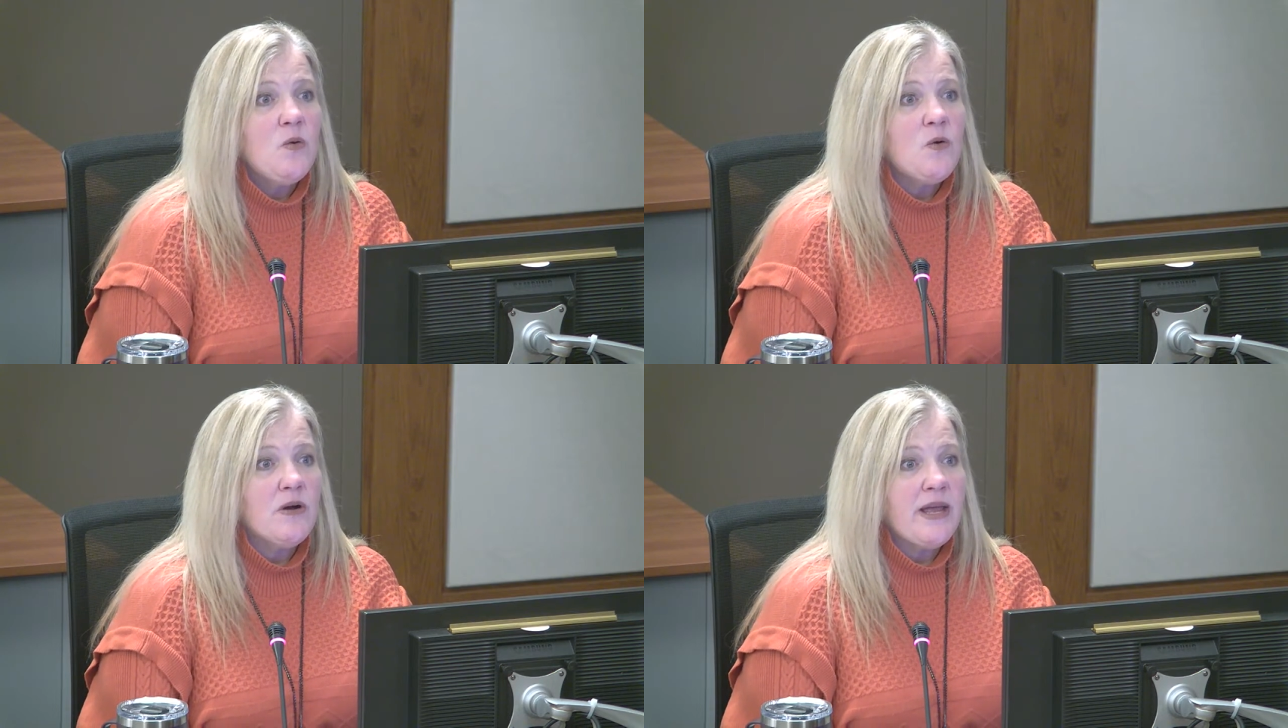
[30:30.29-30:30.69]

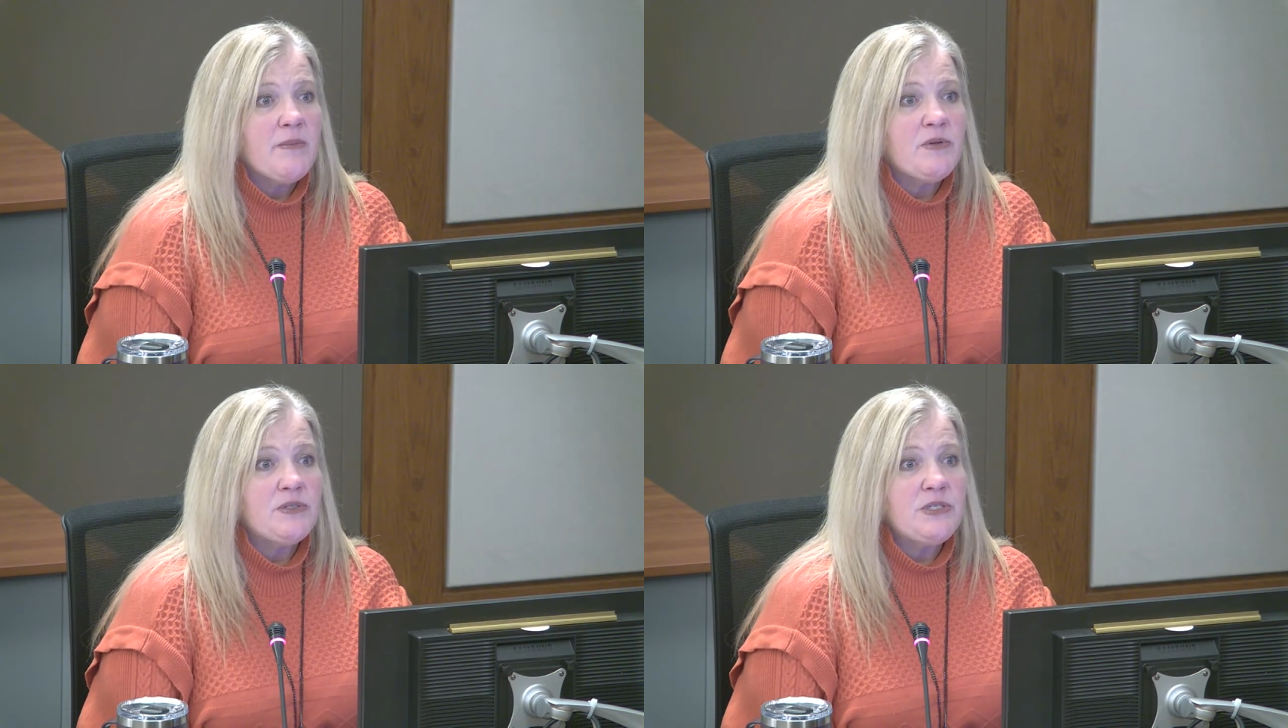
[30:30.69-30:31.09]
were
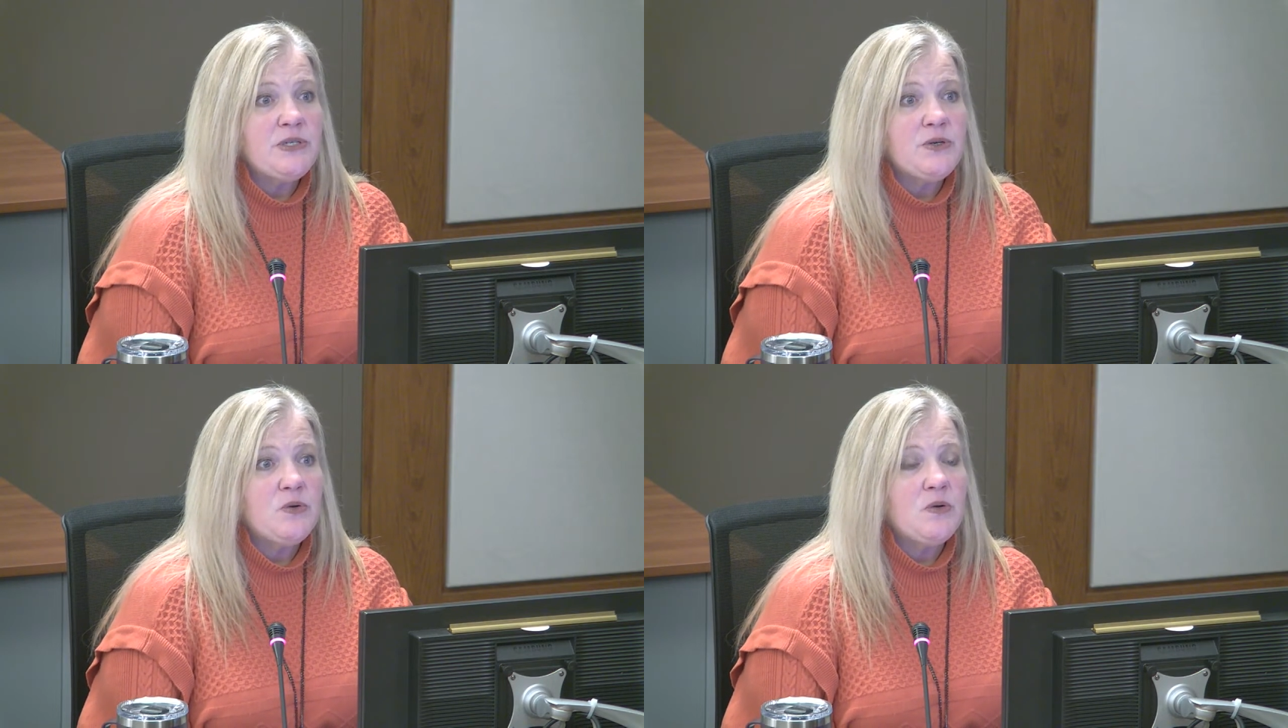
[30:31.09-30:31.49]
able
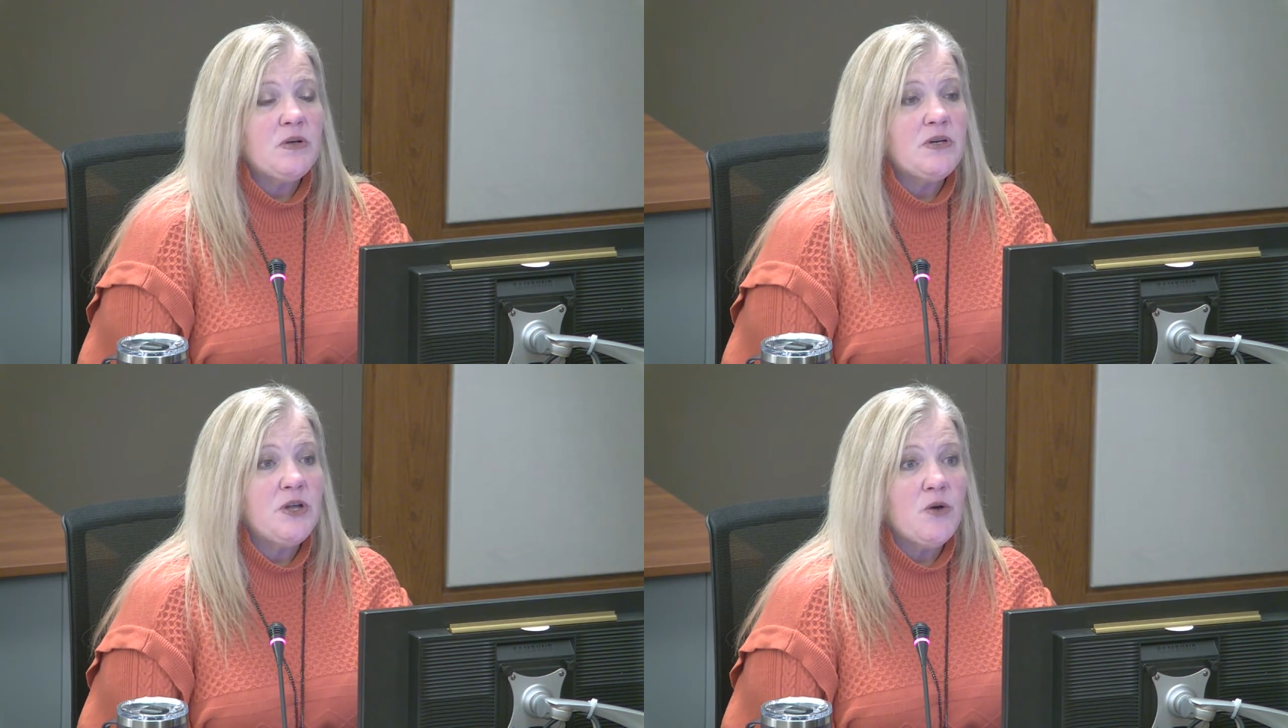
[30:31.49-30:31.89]
to
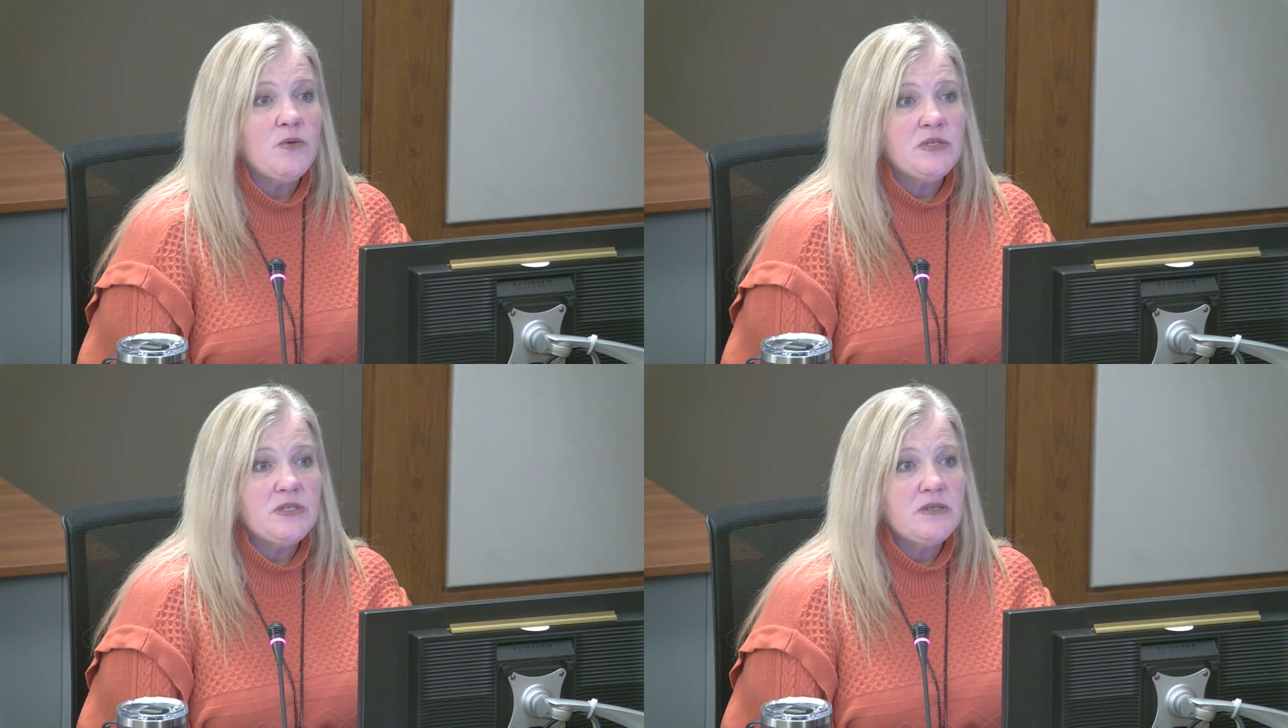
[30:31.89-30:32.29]

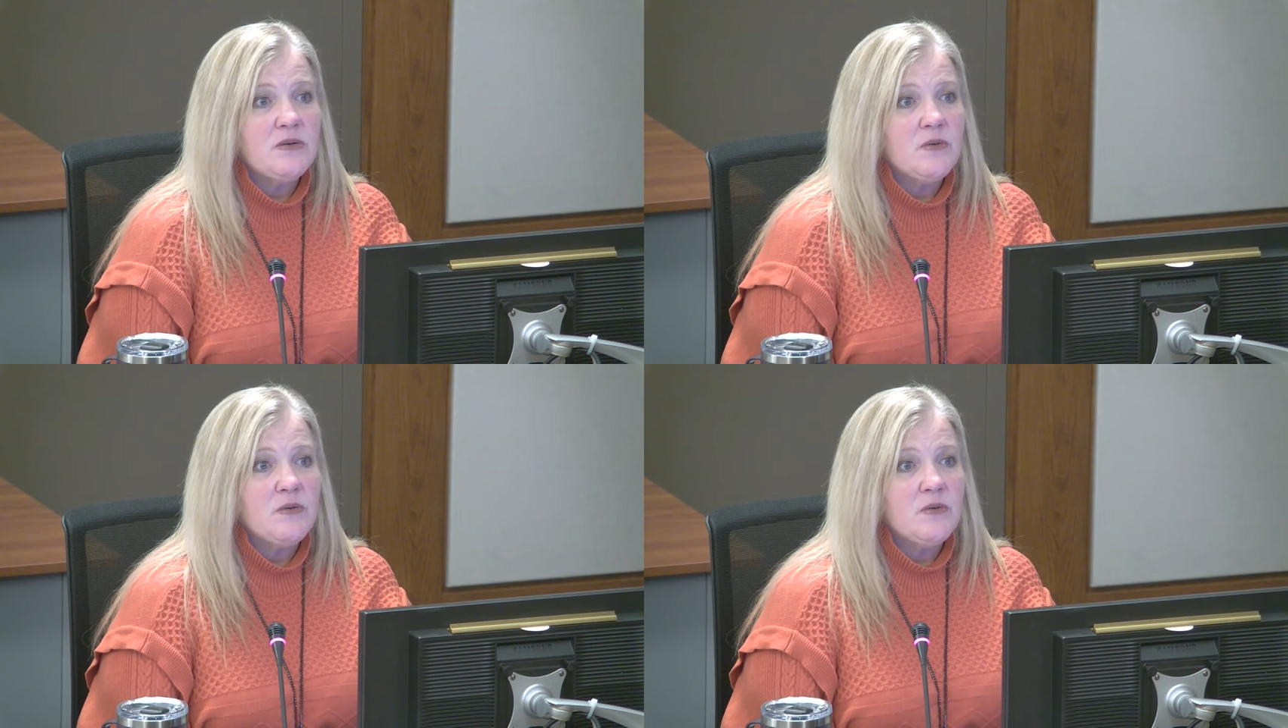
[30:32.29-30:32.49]
note